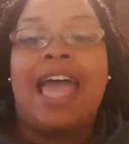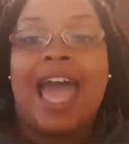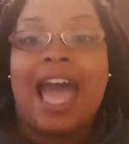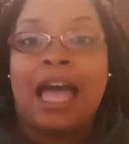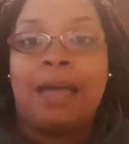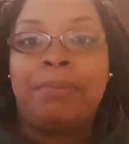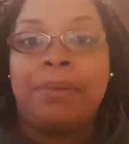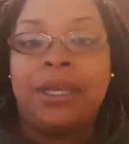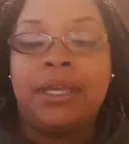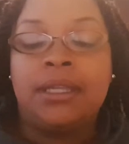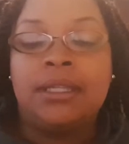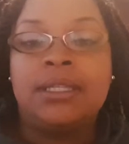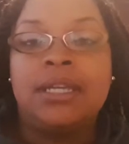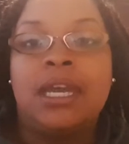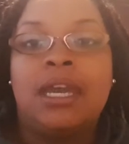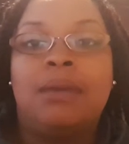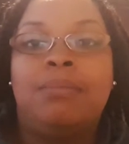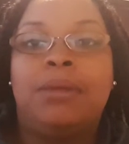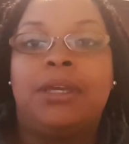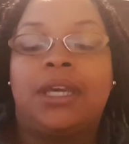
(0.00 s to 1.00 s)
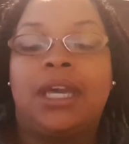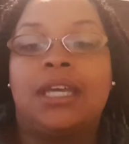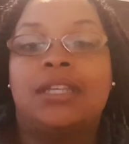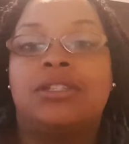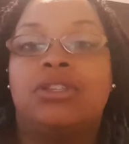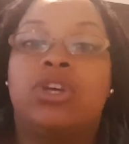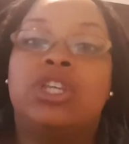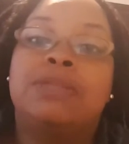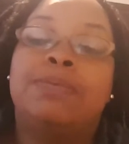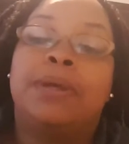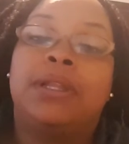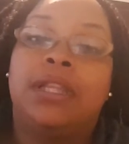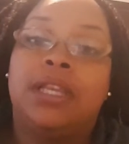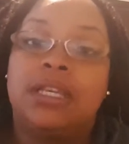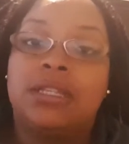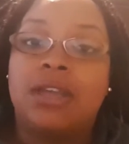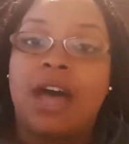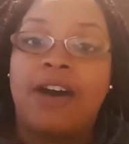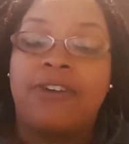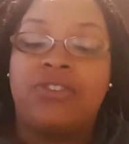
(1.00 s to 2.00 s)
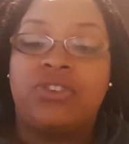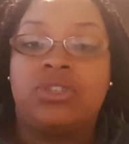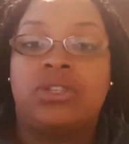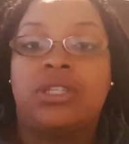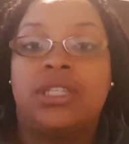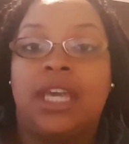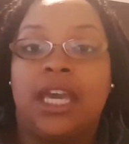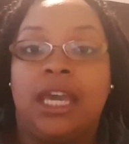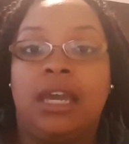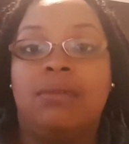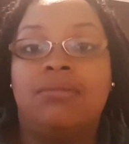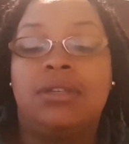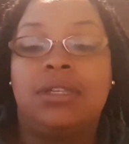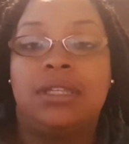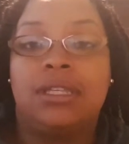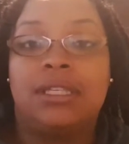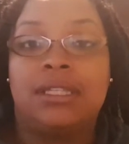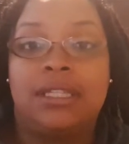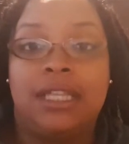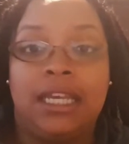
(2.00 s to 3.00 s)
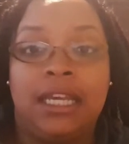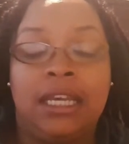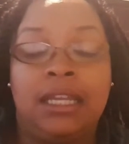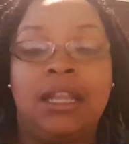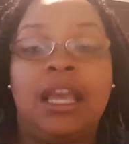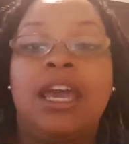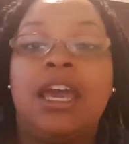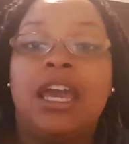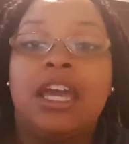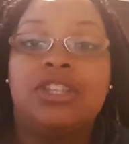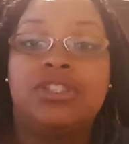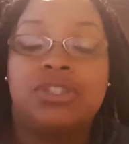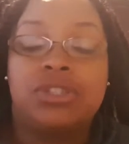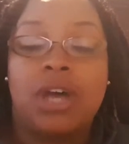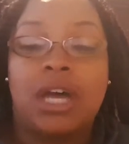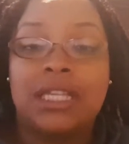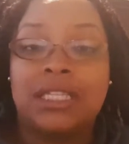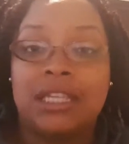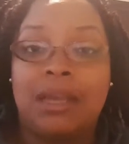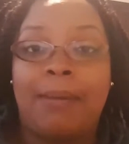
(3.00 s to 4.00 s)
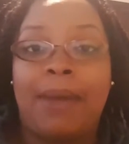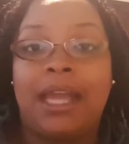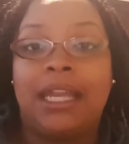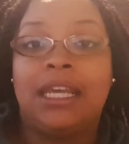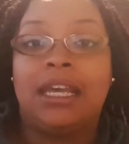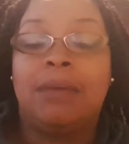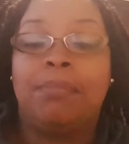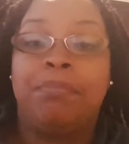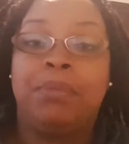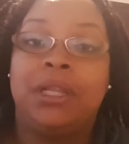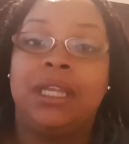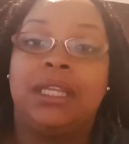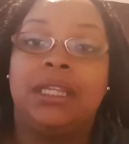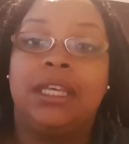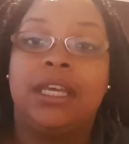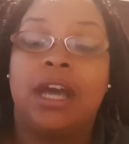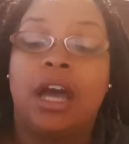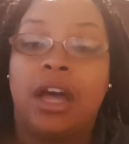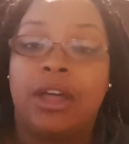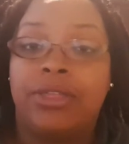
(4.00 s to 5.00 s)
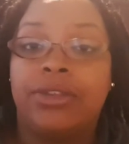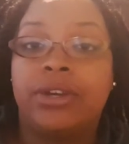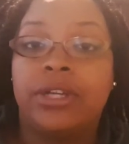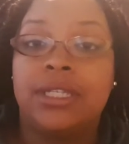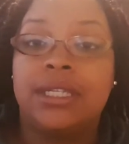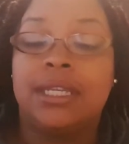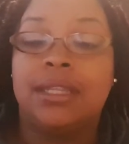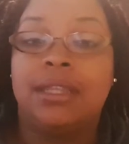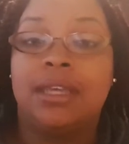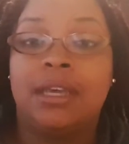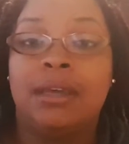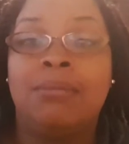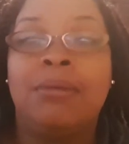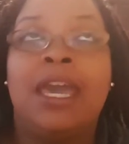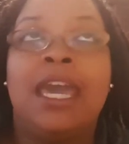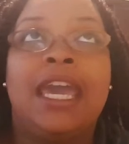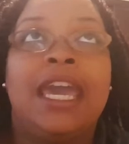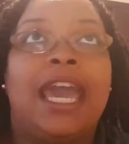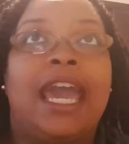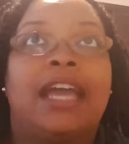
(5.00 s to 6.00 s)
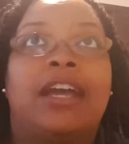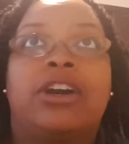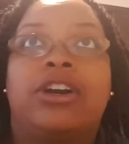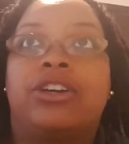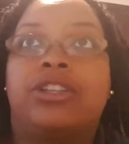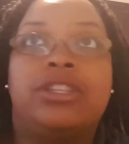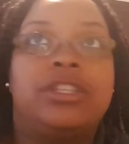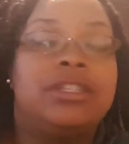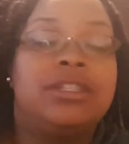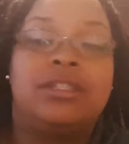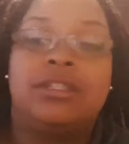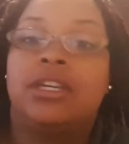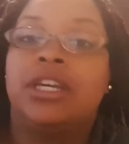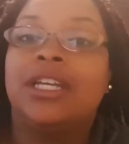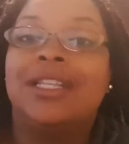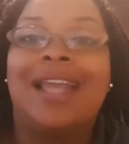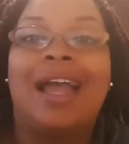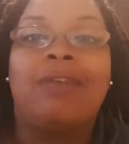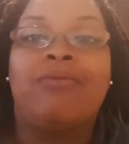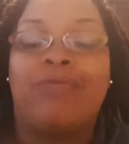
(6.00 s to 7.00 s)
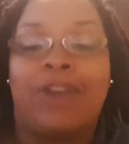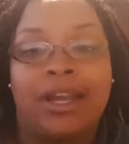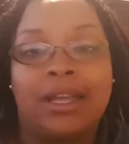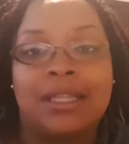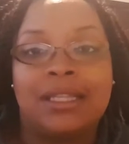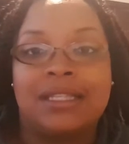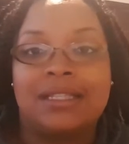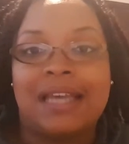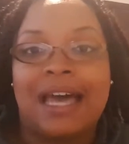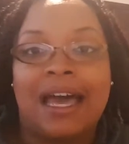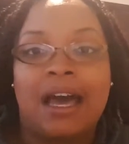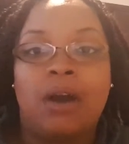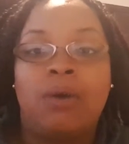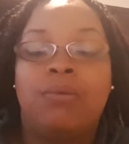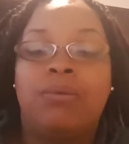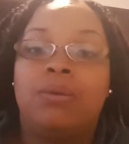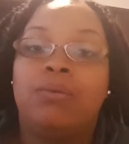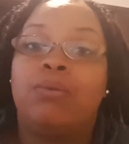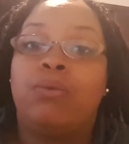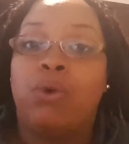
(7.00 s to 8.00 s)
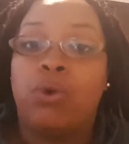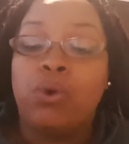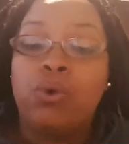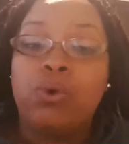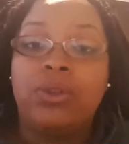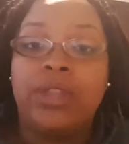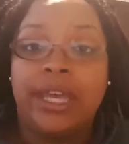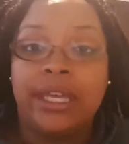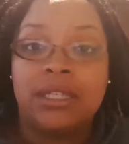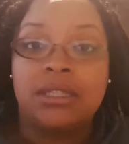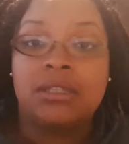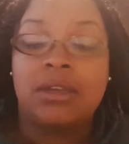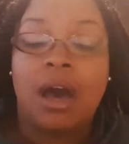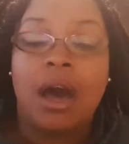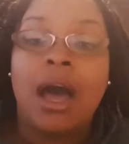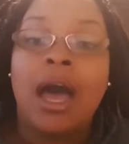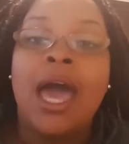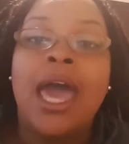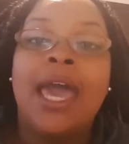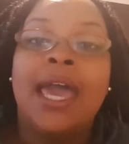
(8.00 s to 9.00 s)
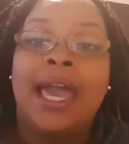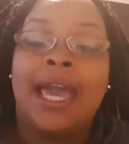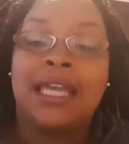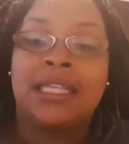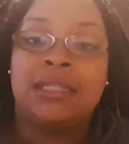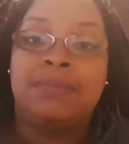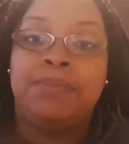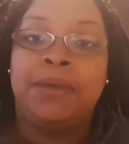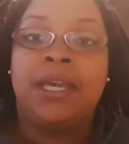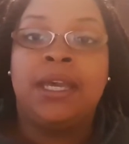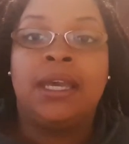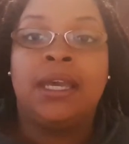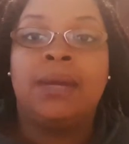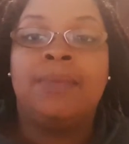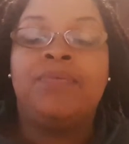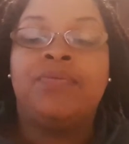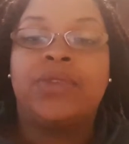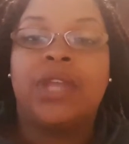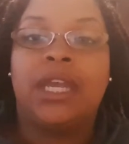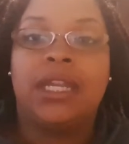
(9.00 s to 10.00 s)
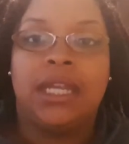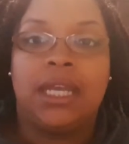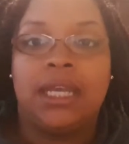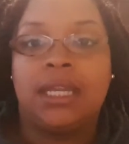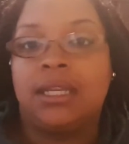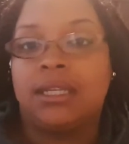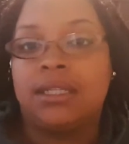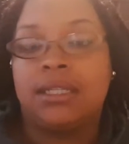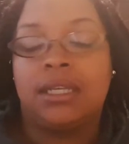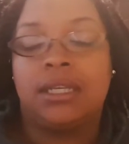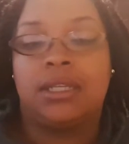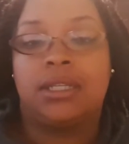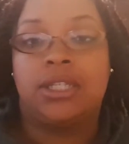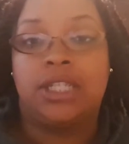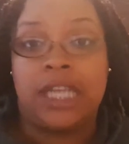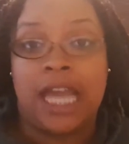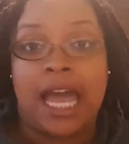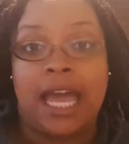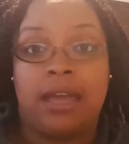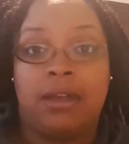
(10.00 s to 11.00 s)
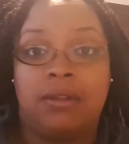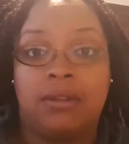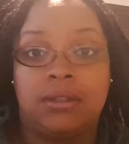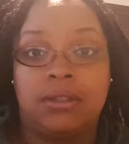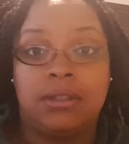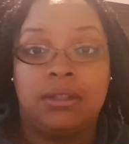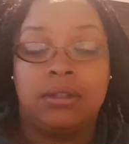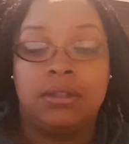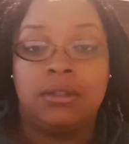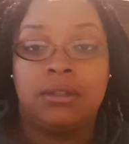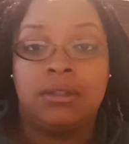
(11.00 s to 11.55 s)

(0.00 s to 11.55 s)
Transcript: happened because those police officers came to the scene and saw somebody completely other to them and could not reconcile who they saw as being an innocent child.